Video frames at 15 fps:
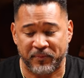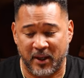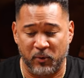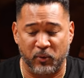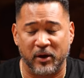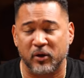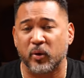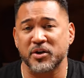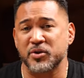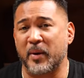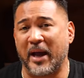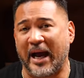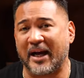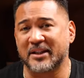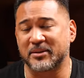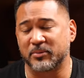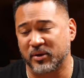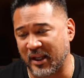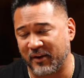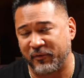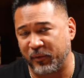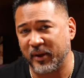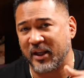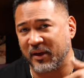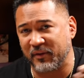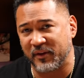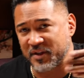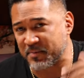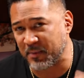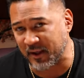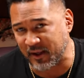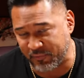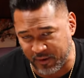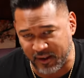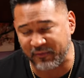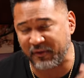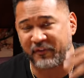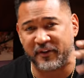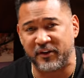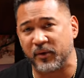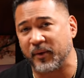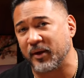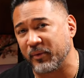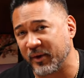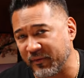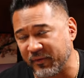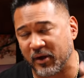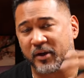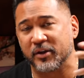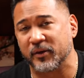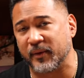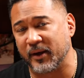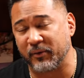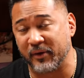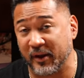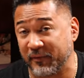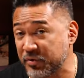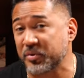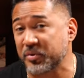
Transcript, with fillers: And one question we asked them, okay, if we give you this money, if we give you 50 grand, we give you 100 grand, we give you